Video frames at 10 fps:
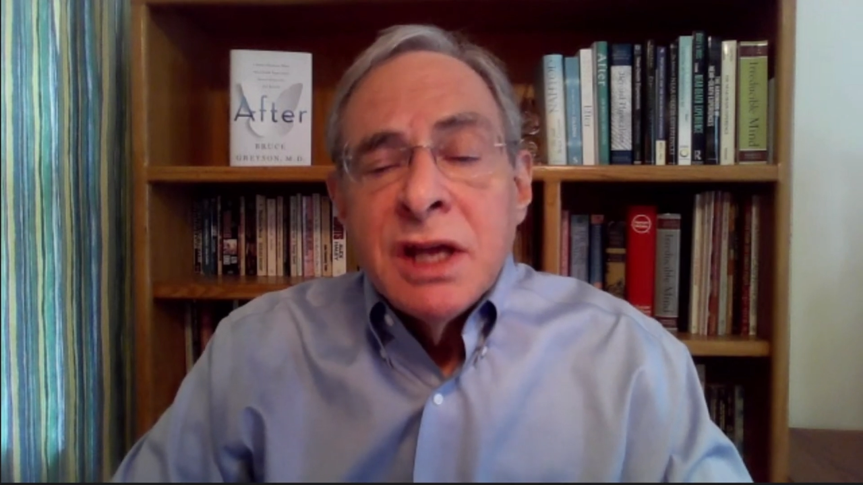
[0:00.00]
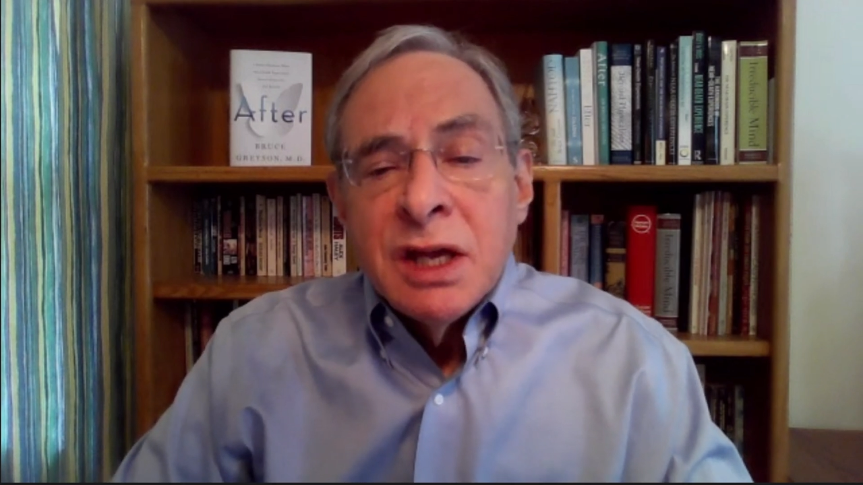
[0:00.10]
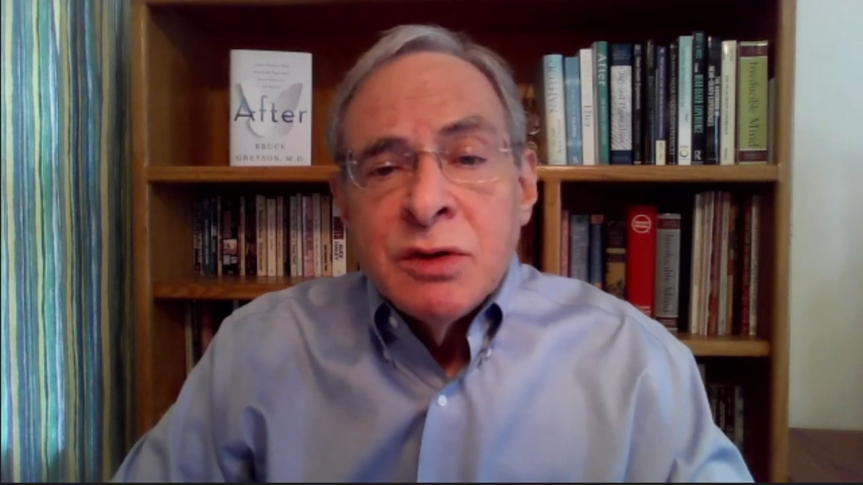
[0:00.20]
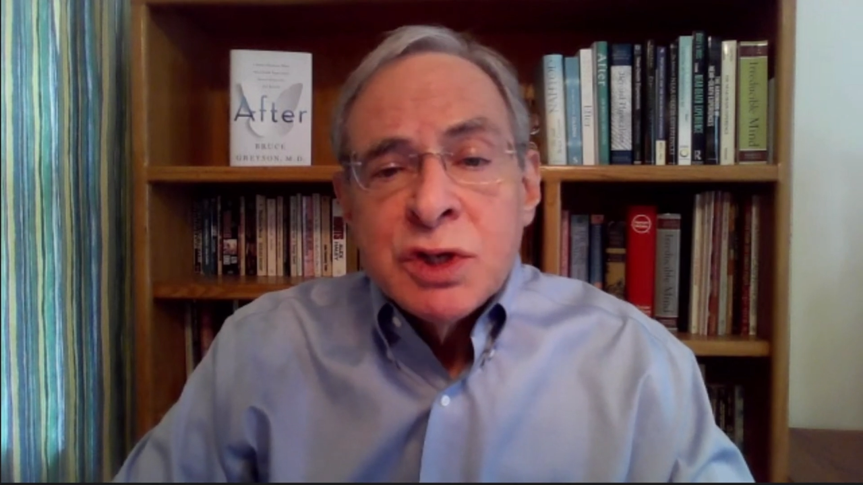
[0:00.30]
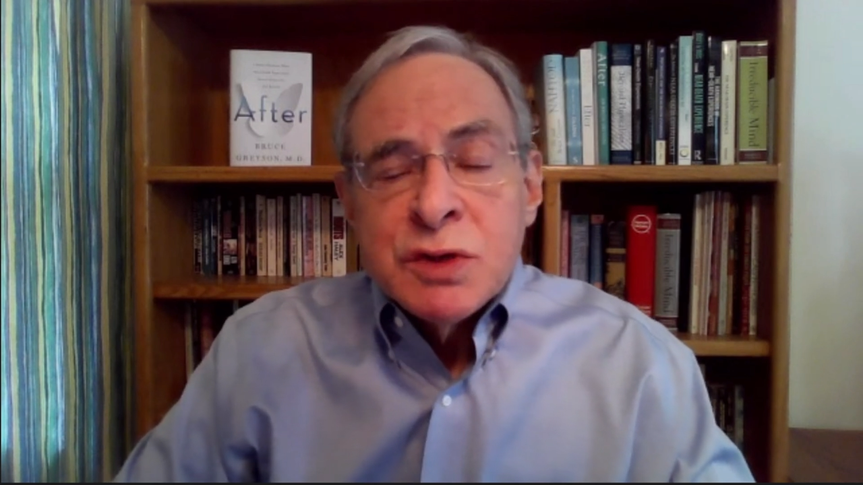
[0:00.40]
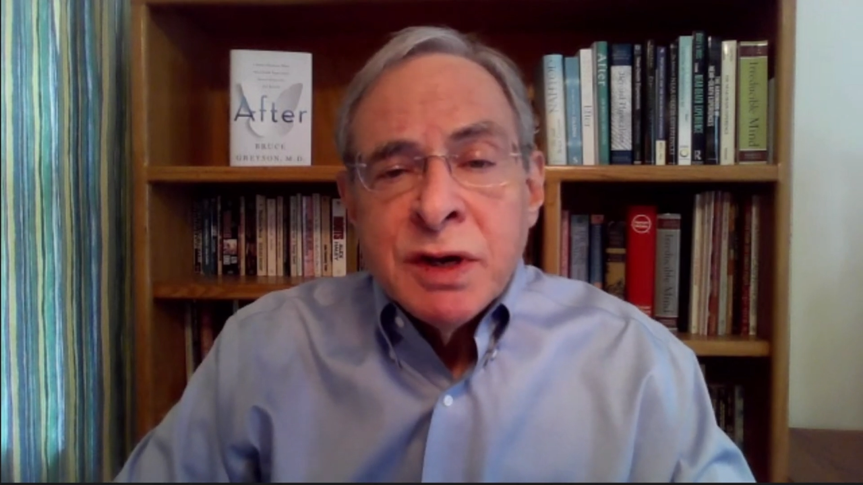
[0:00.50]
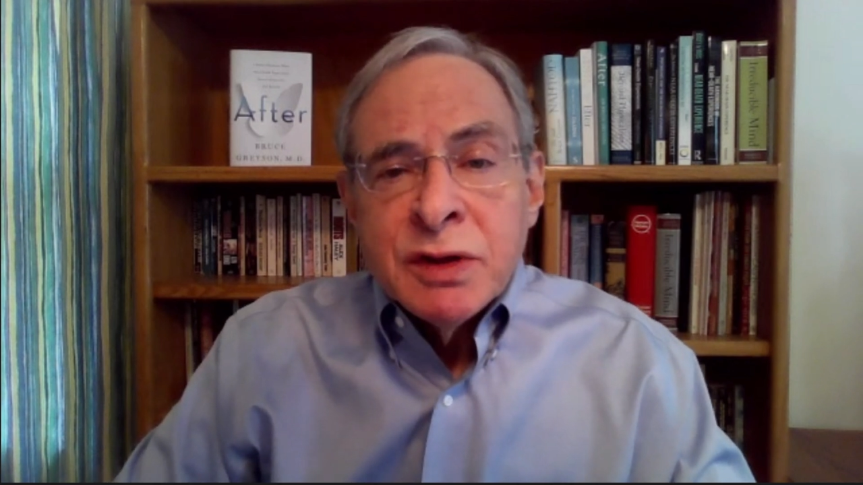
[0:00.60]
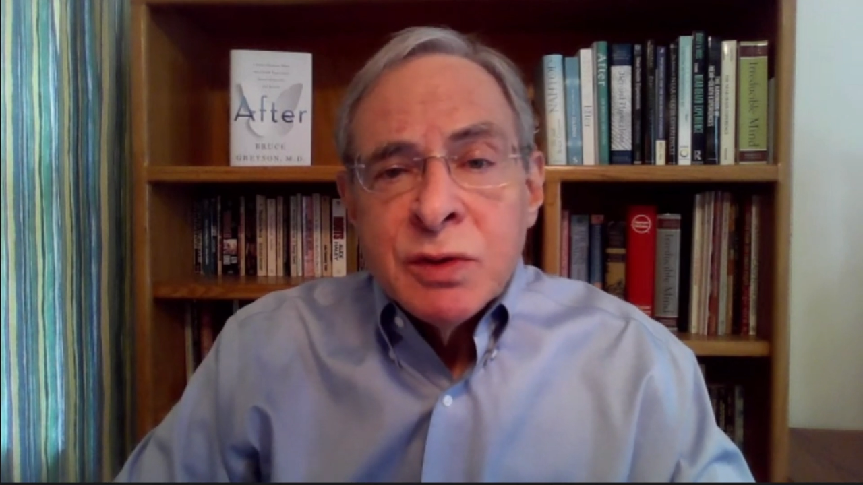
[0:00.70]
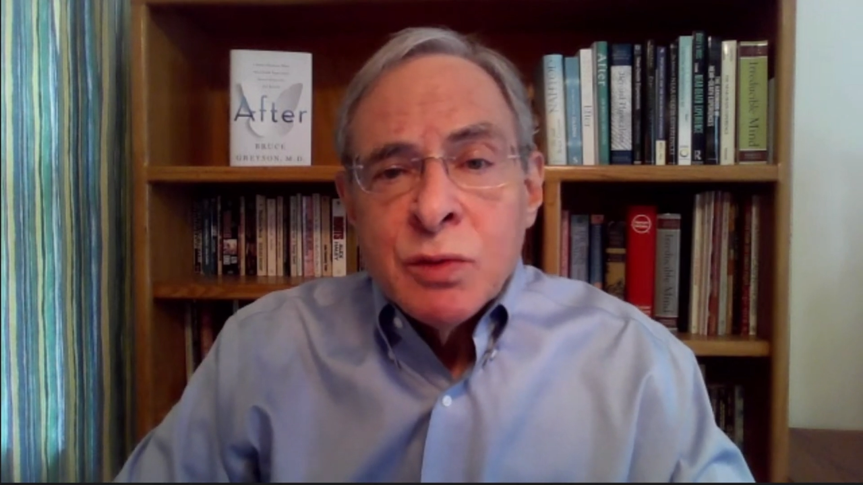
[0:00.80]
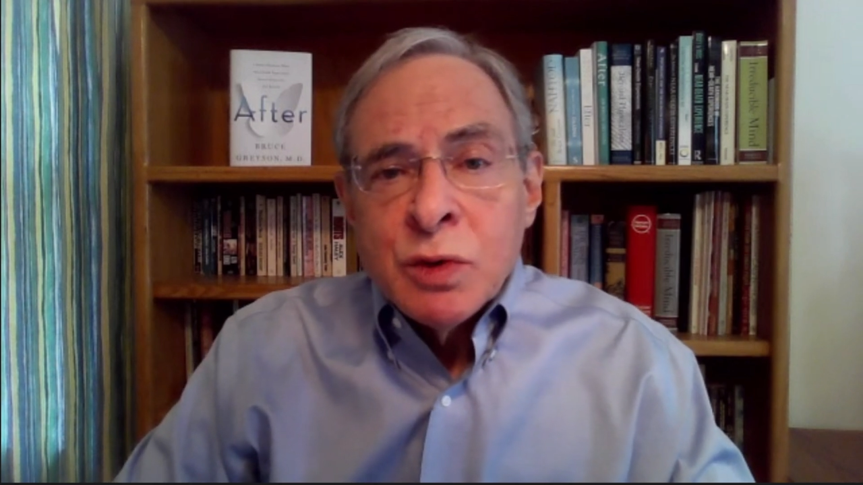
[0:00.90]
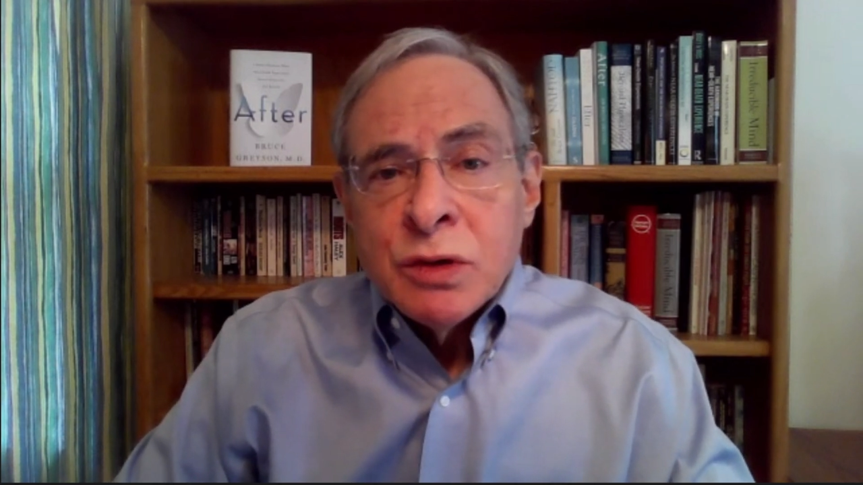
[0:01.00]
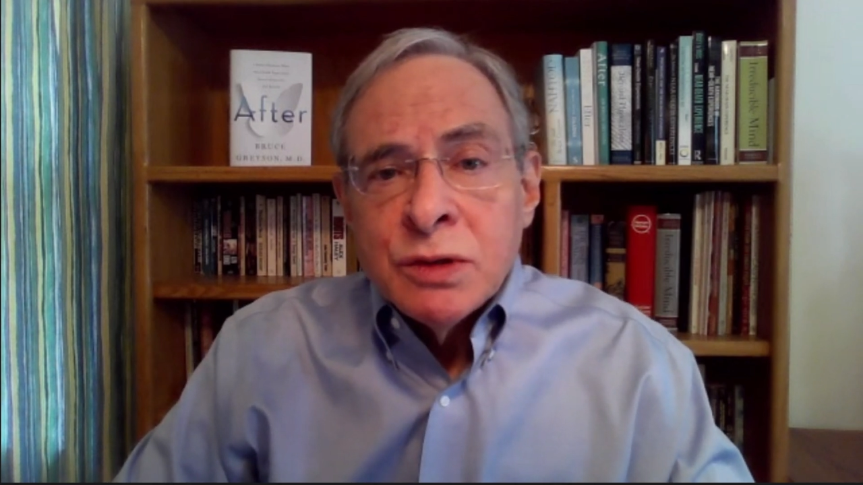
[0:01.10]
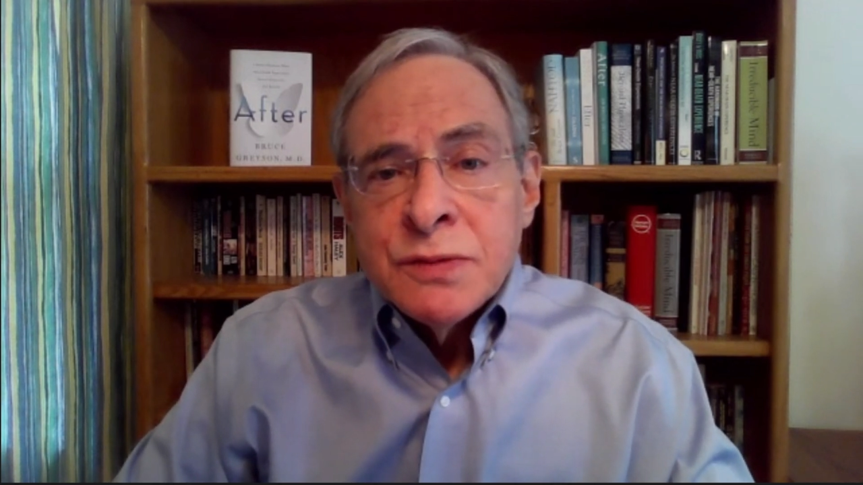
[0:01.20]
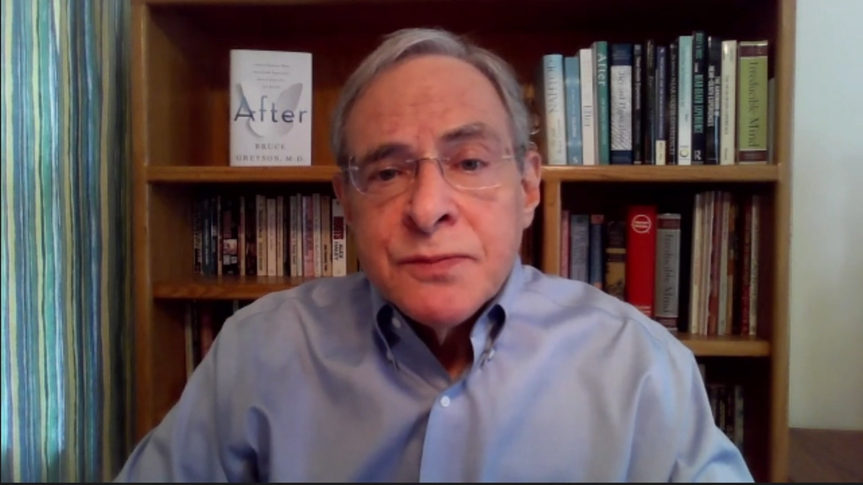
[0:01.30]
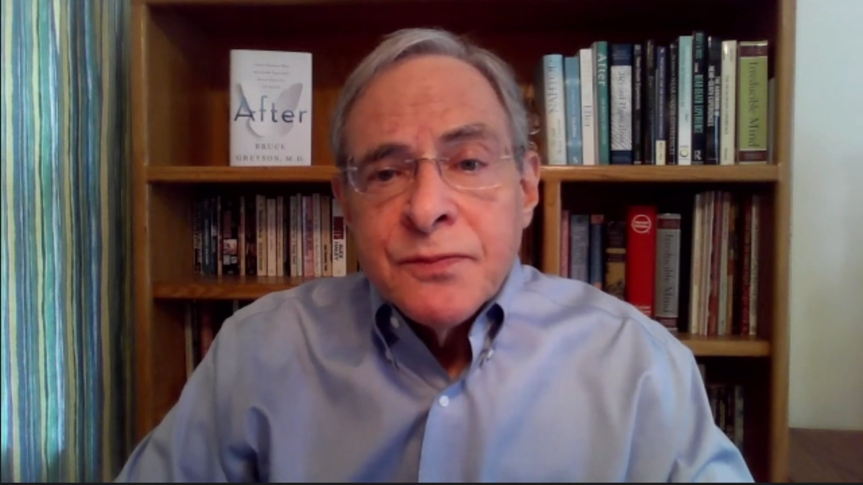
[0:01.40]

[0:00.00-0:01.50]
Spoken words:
and used around the world.